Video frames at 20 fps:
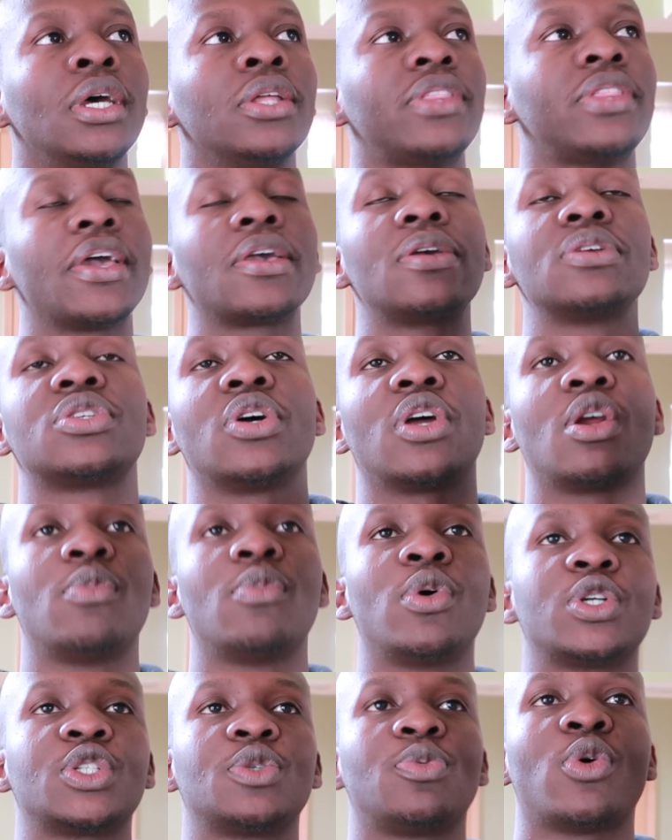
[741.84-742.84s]
Thank you, Turner
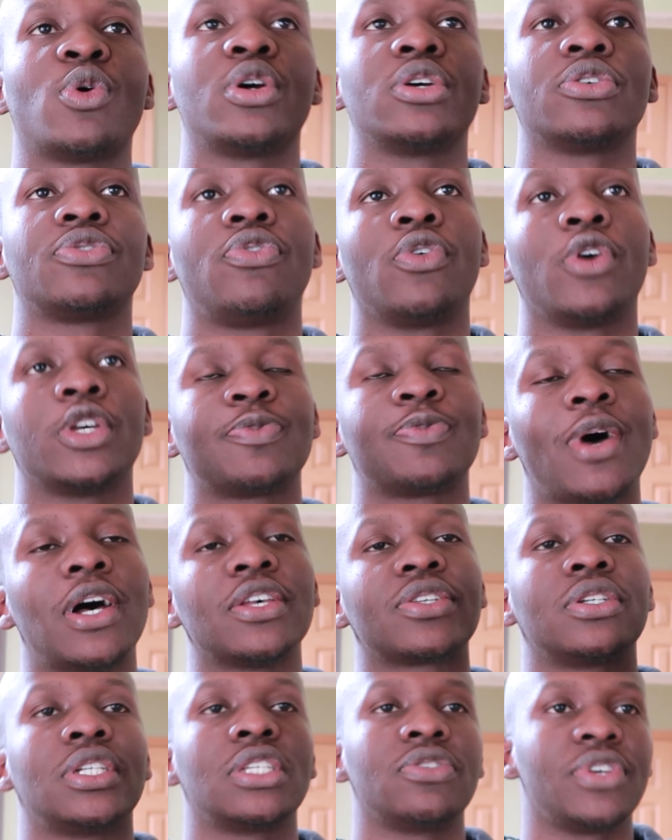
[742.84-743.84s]
Motorsport, for
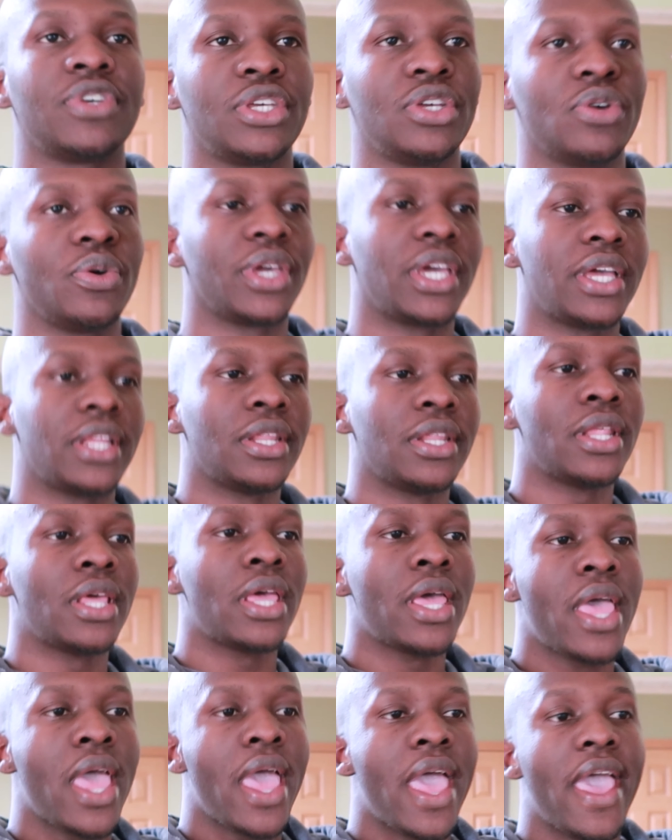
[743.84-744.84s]
sponsoring this video again,
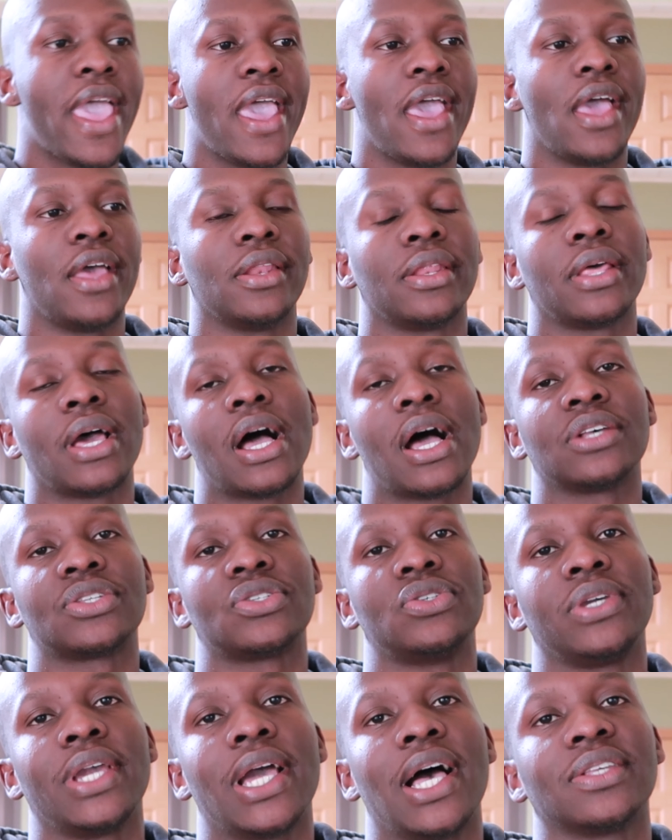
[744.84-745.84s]
and I'll
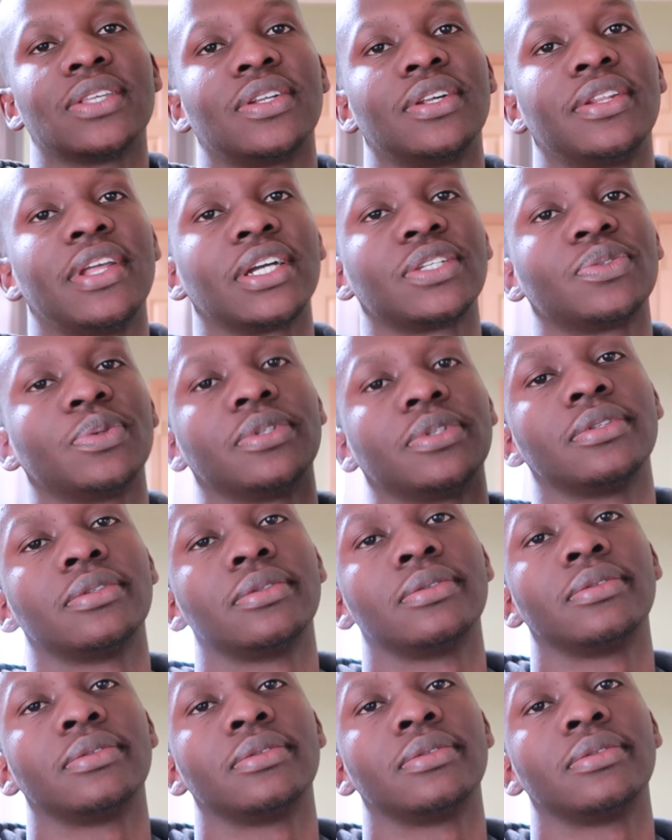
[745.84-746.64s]
see you guys on the next one.